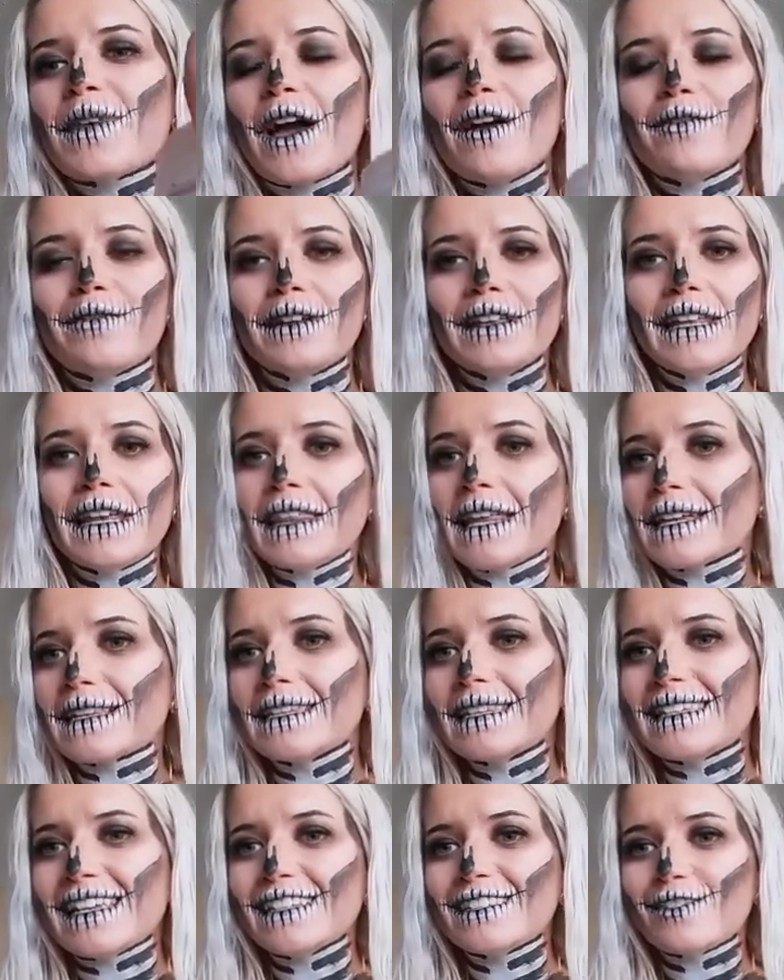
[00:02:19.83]
I really like
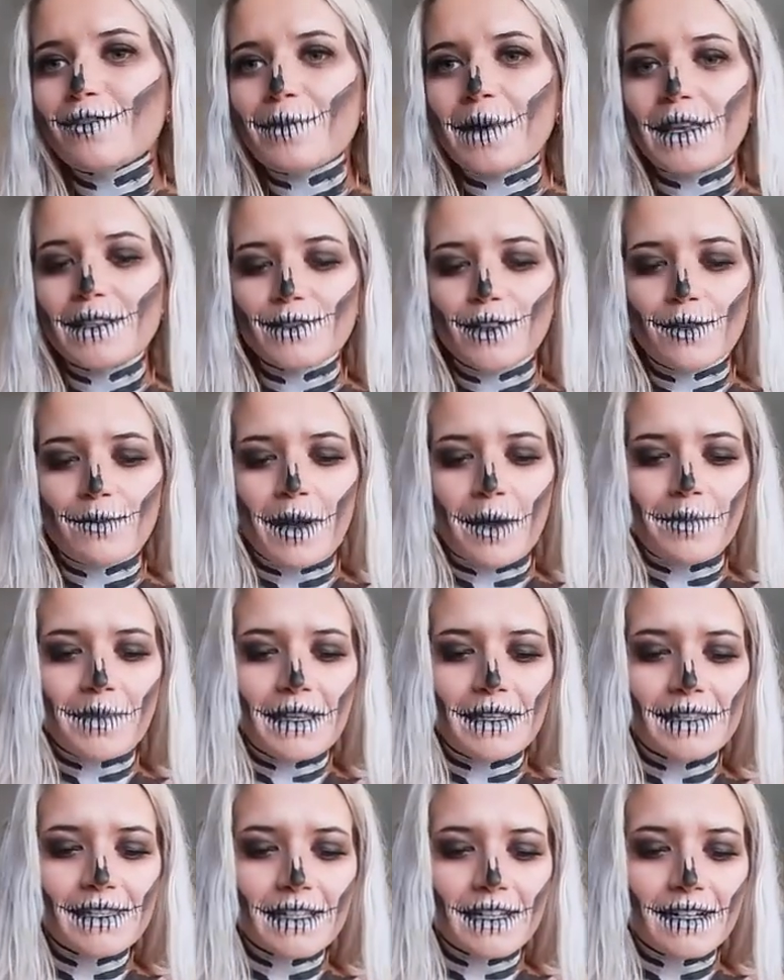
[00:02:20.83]
the taste of basil in my
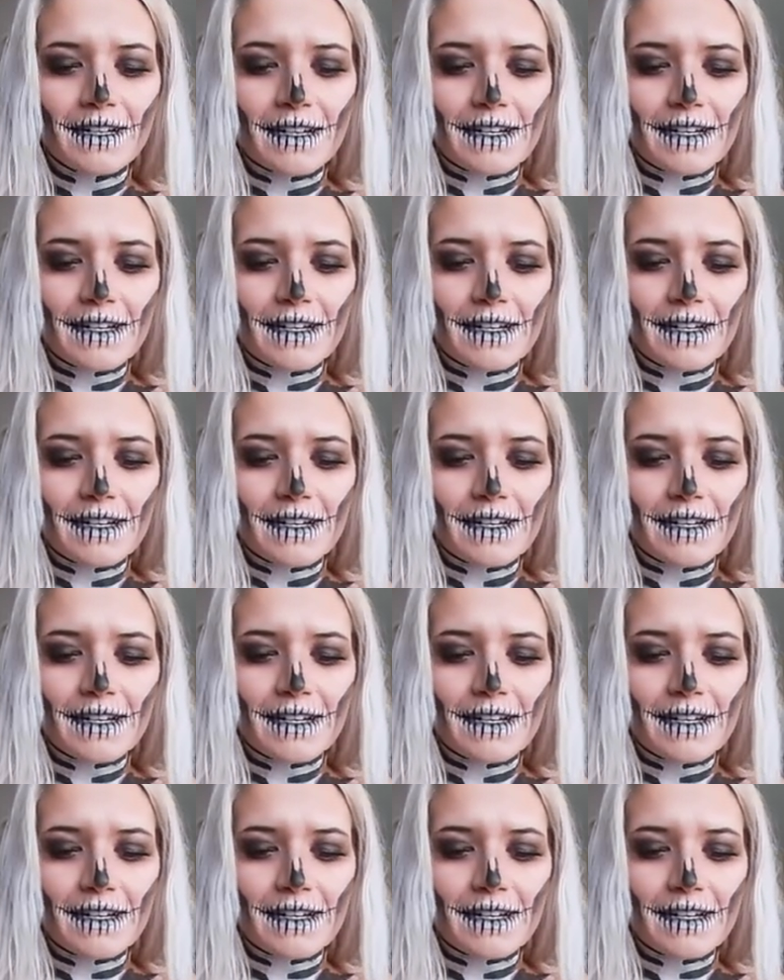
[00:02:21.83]
pizza.